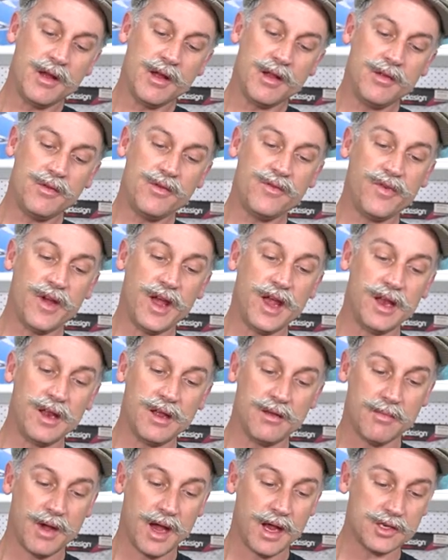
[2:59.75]
Look for
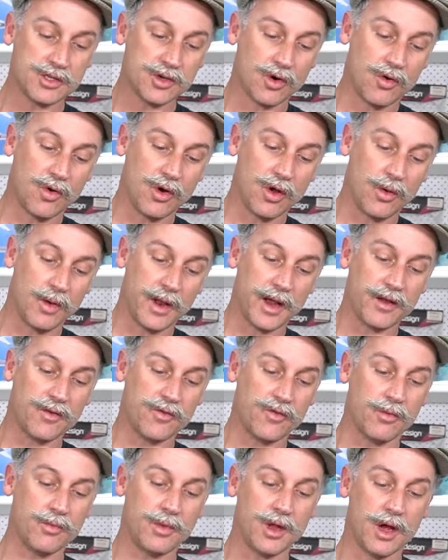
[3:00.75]
any major oil leaks
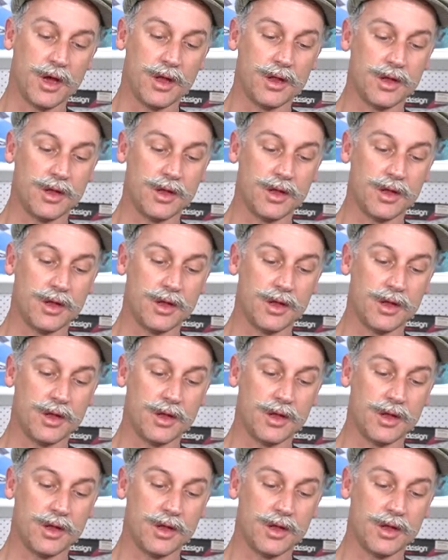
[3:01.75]
from the,